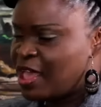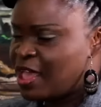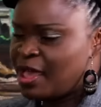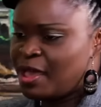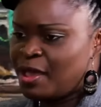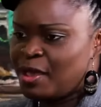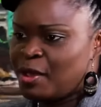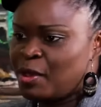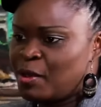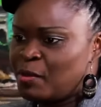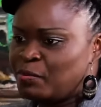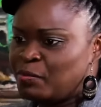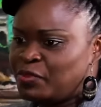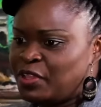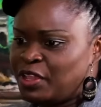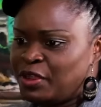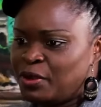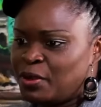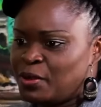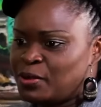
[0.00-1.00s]

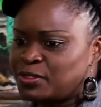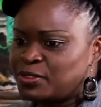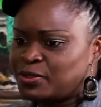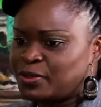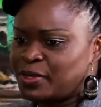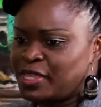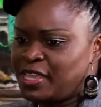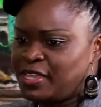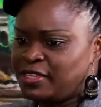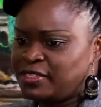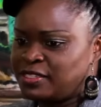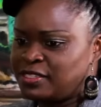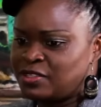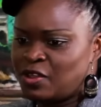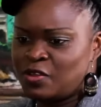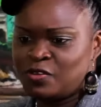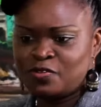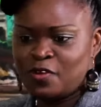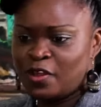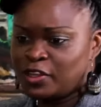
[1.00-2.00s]
There are also cases,
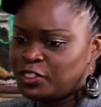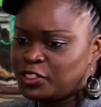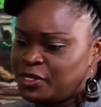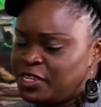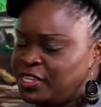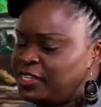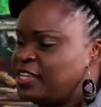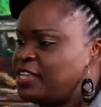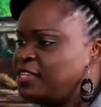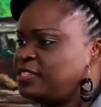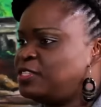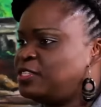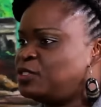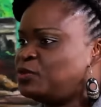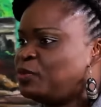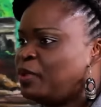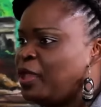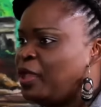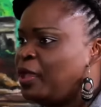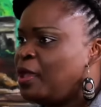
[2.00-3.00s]
unfortunate
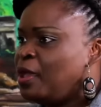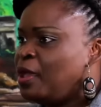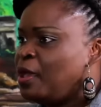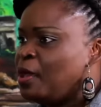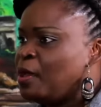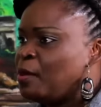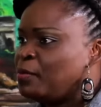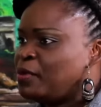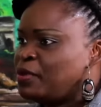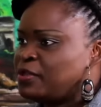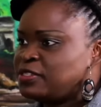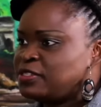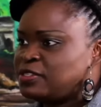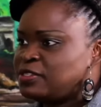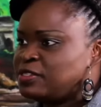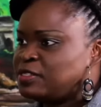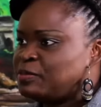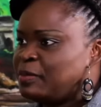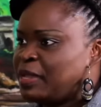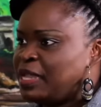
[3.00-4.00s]
cases, where
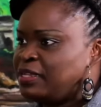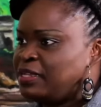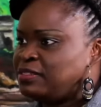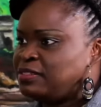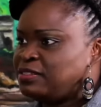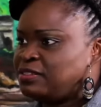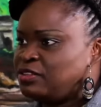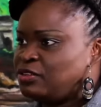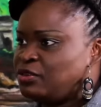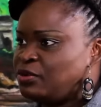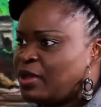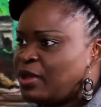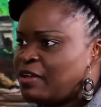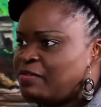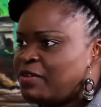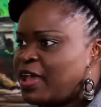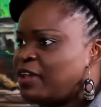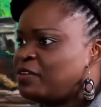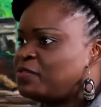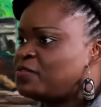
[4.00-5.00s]
persons might,
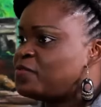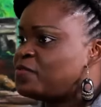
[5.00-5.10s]
have had